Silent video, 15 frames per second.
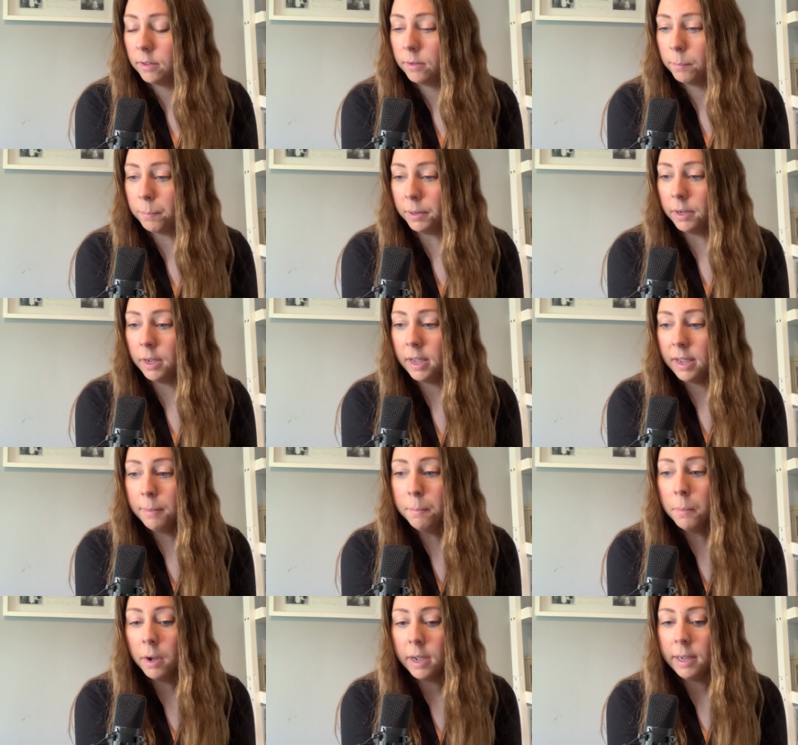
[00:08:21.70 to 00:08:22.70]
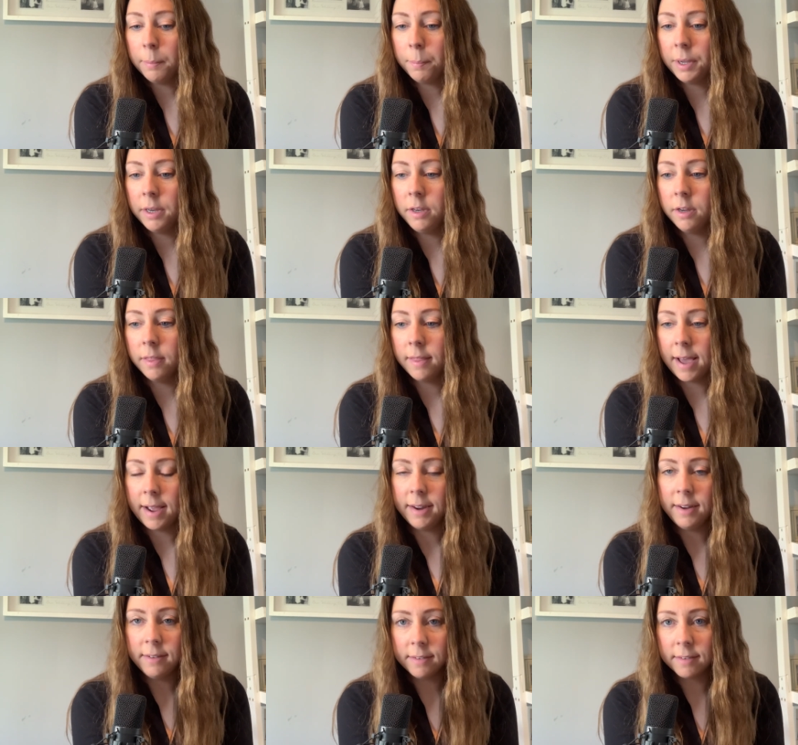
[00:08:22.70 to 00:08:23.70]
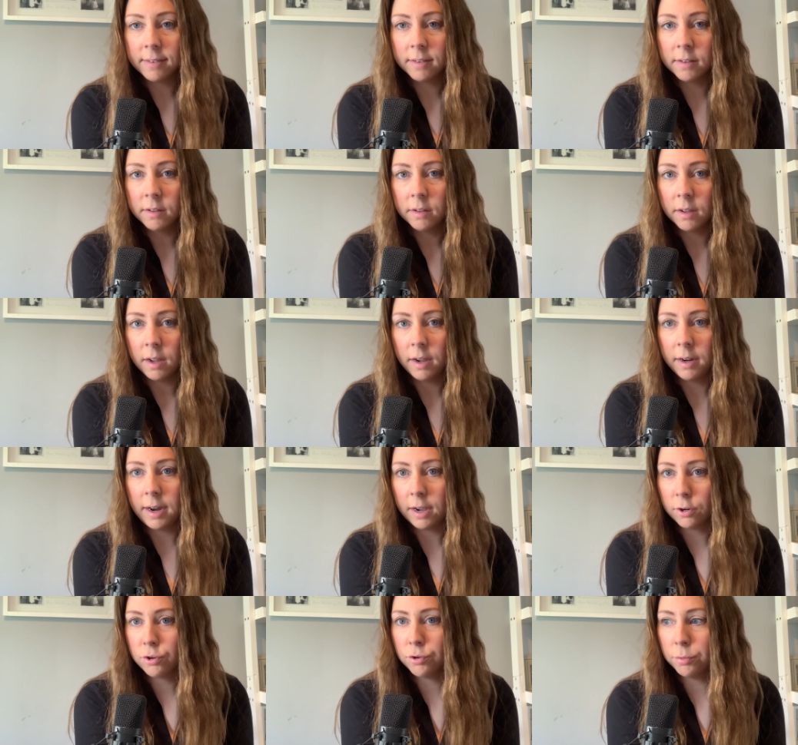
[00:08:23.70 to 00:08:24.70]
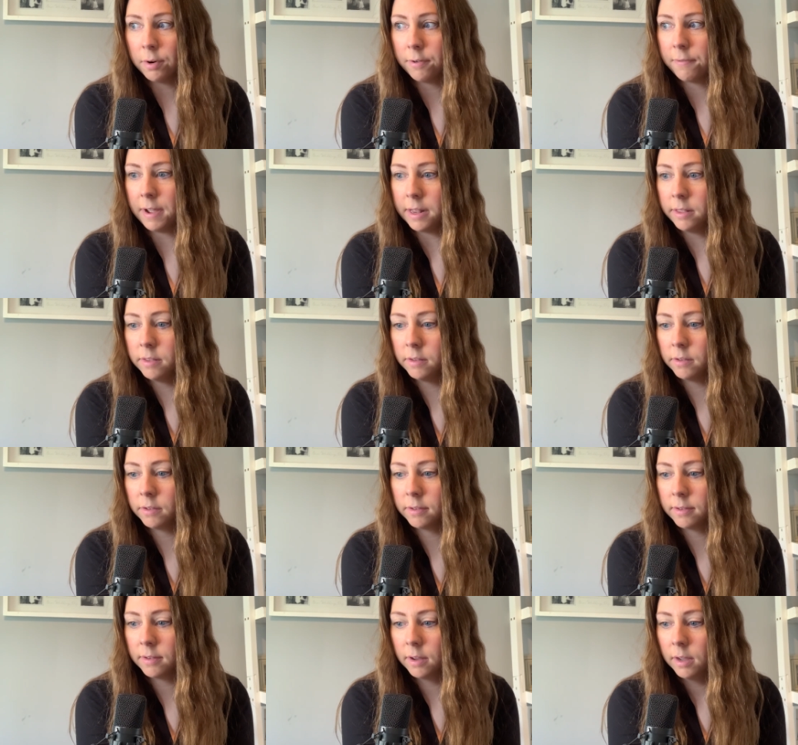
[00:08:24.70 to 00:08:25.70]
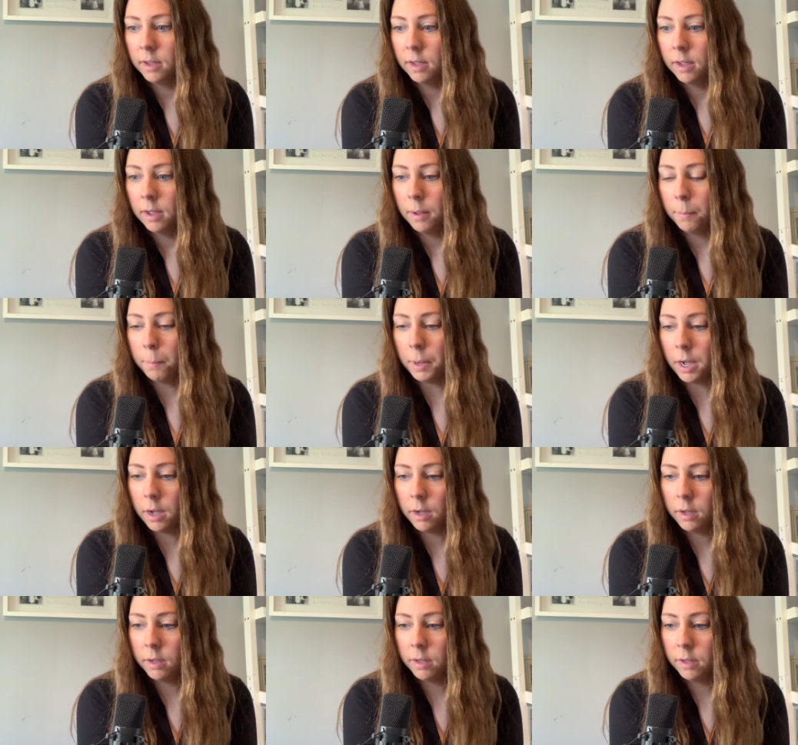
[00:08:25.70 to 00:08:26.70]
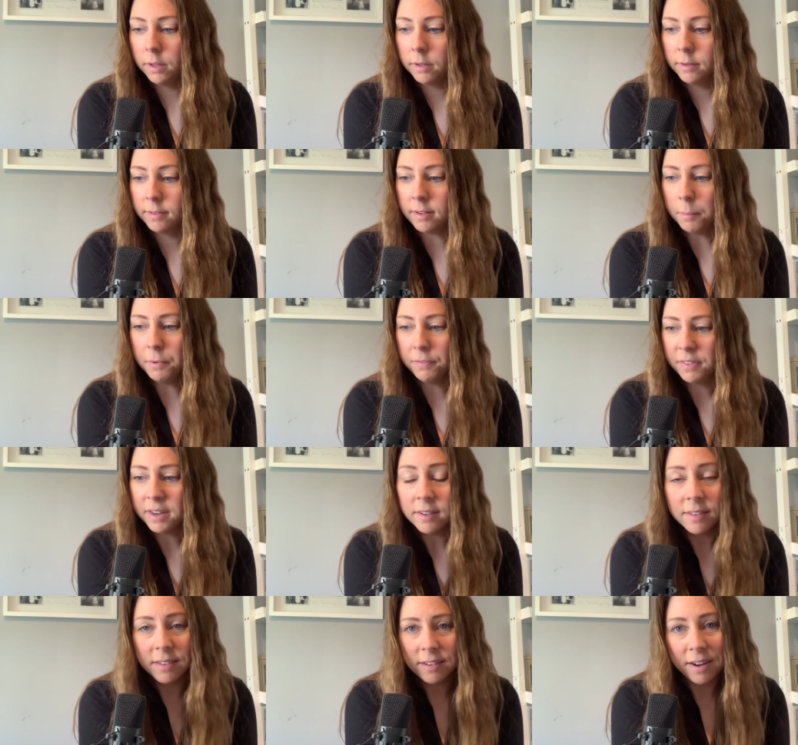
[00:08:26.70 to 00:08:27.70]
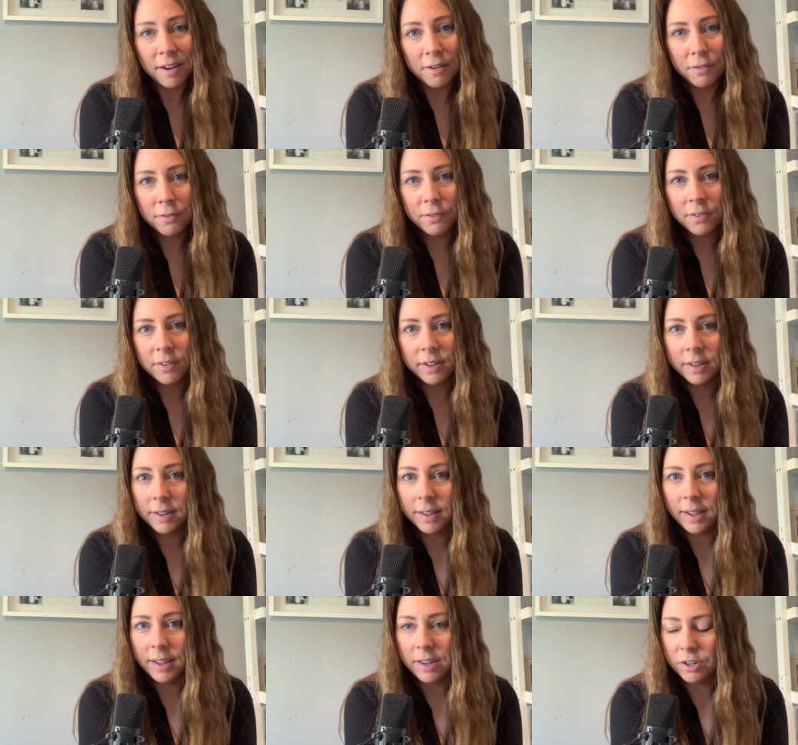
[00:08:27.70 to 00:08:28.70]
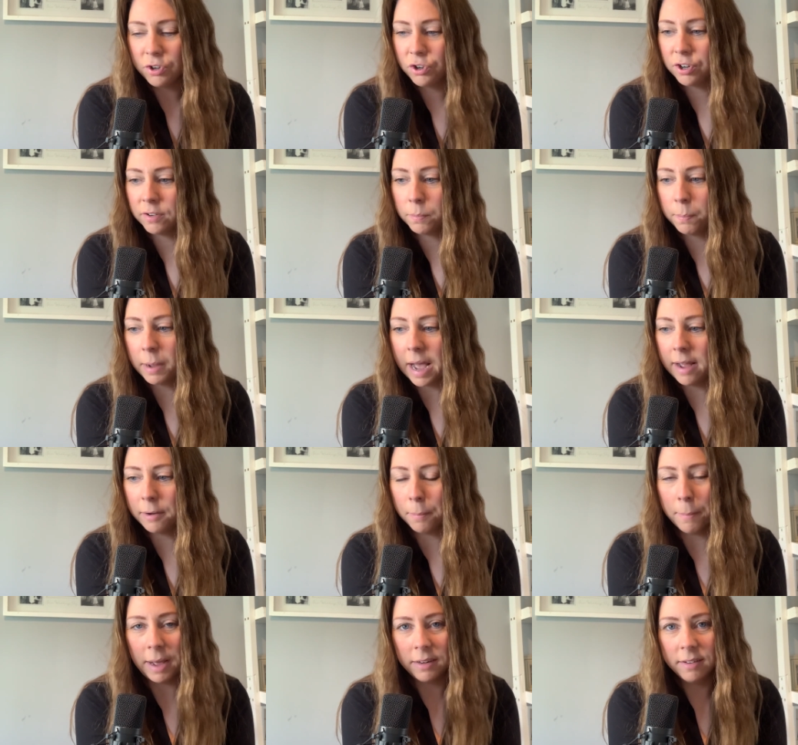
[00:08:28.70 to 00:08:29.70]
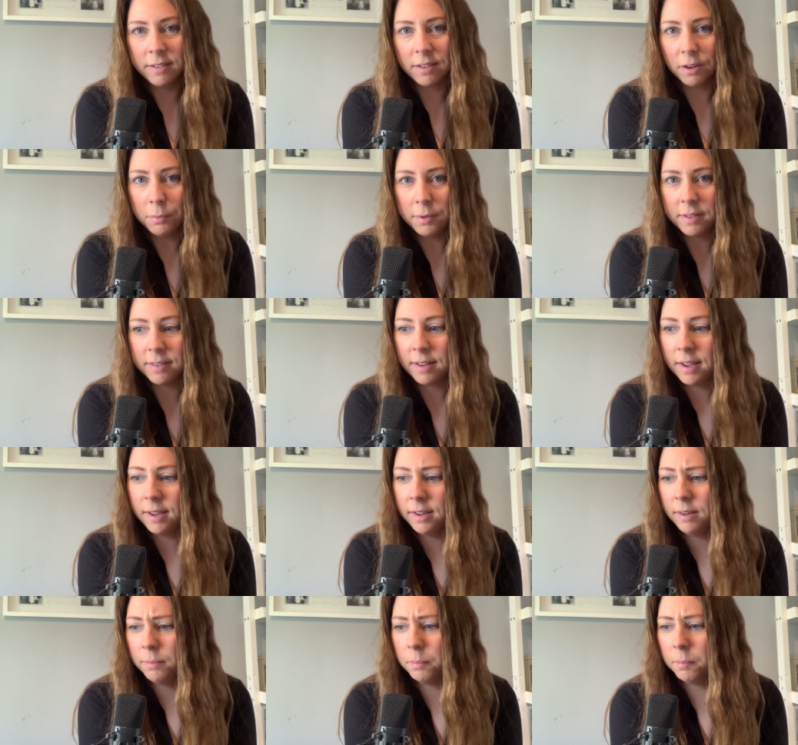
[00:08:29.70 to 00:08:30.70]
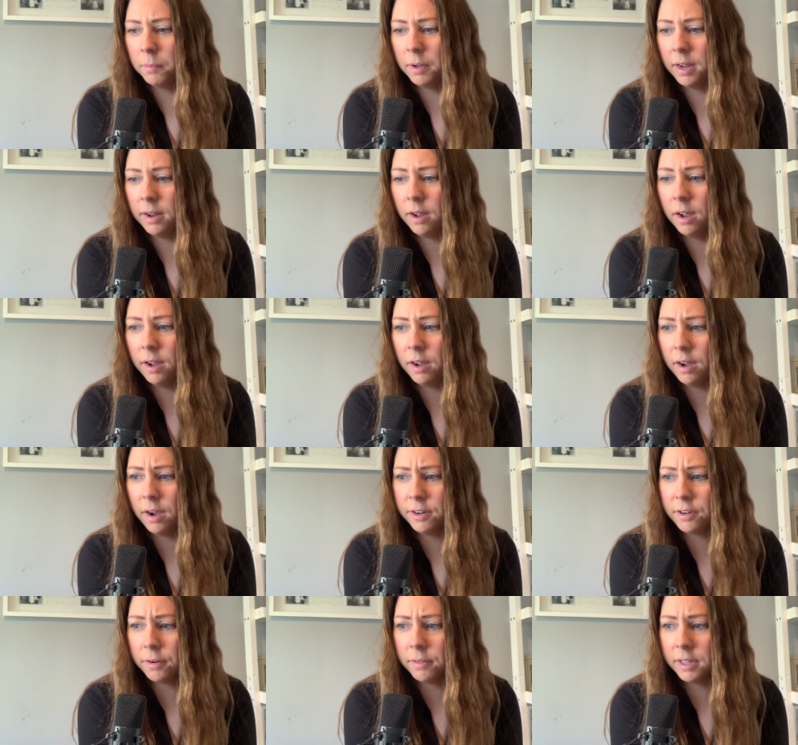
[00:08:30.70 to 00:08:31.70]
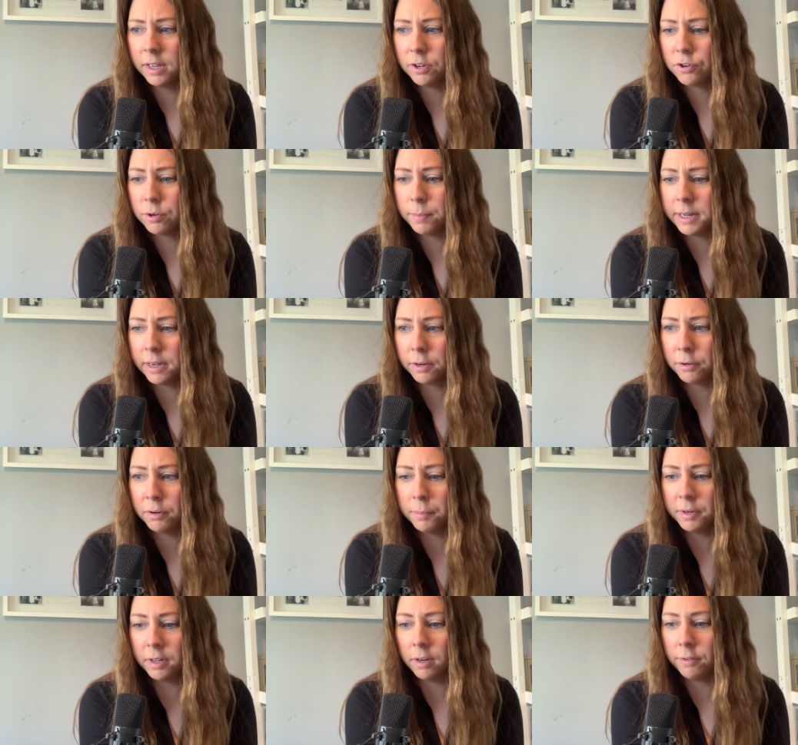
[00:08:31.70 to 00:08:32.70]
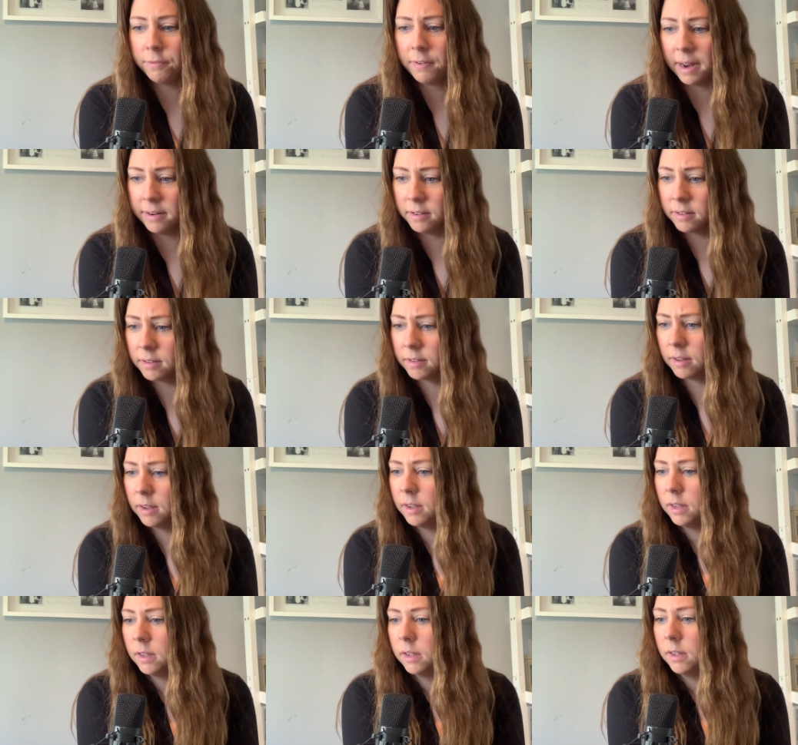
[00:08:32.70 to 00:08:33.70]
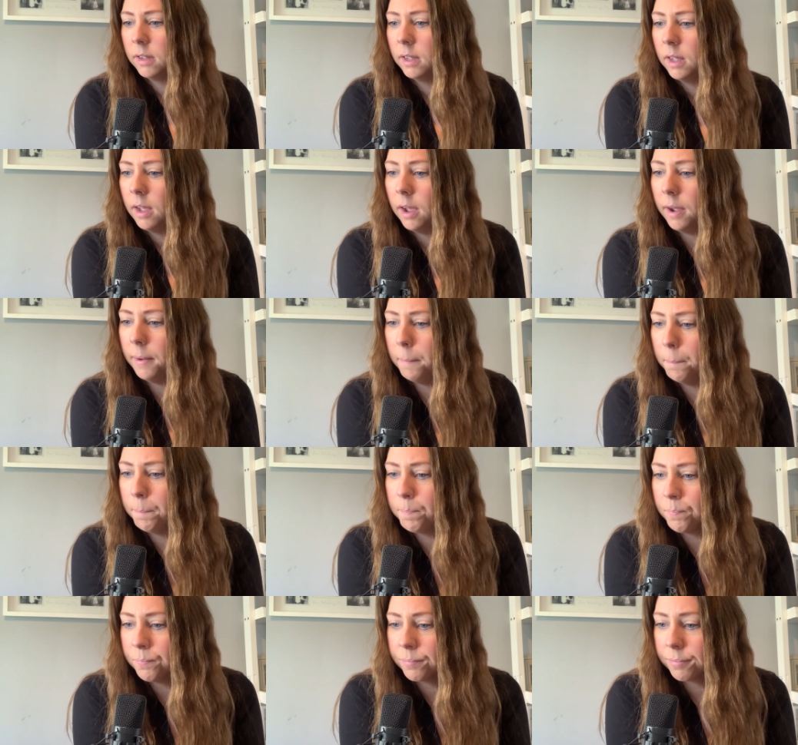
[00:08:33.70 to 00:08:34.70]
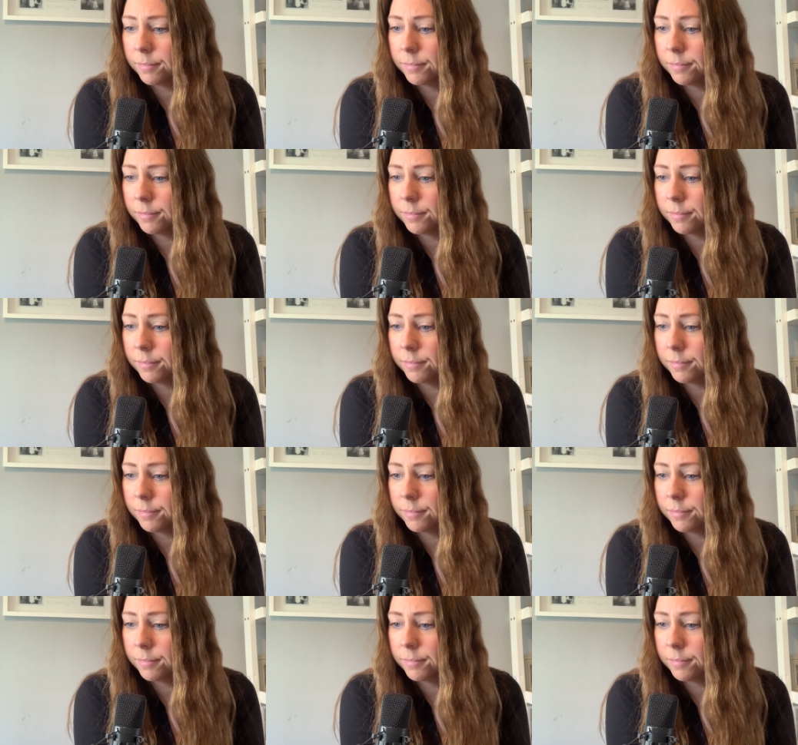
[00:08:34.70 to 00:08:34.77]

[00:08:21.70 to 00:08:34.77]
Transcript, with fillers: but in my opinion, that is an actual offence. But some of this stuff is just bad manners, I would say. Uh, I don't think it should be a criminal offence. Um,